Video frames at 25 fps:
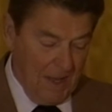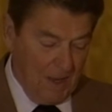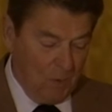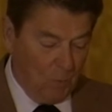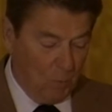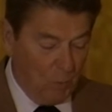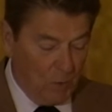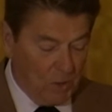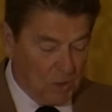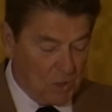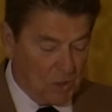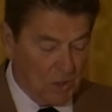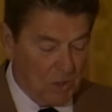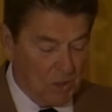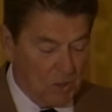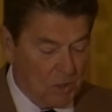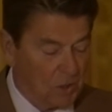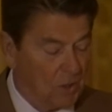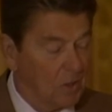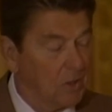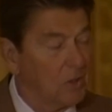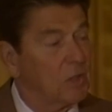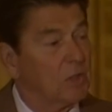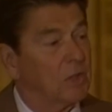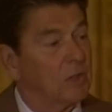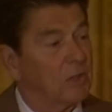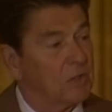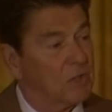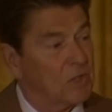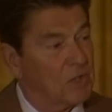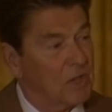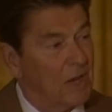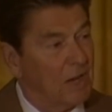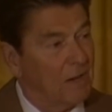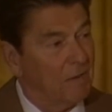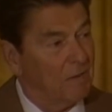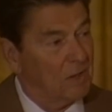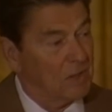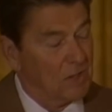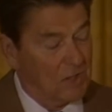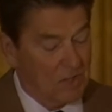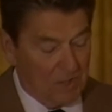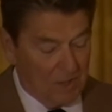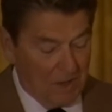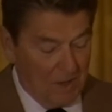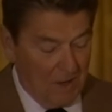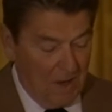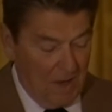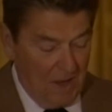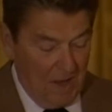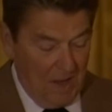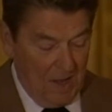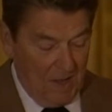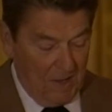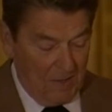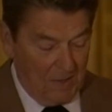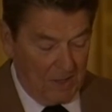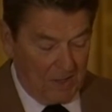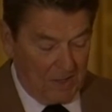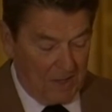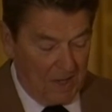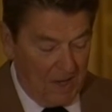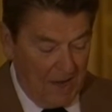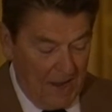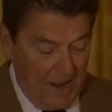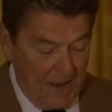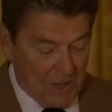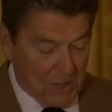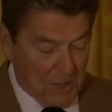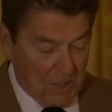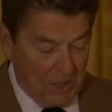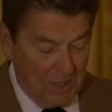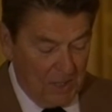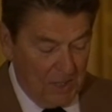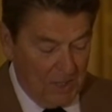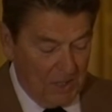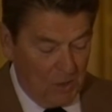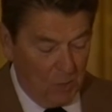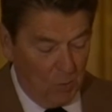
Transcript: And Winston Churchill said of us, the tenacity,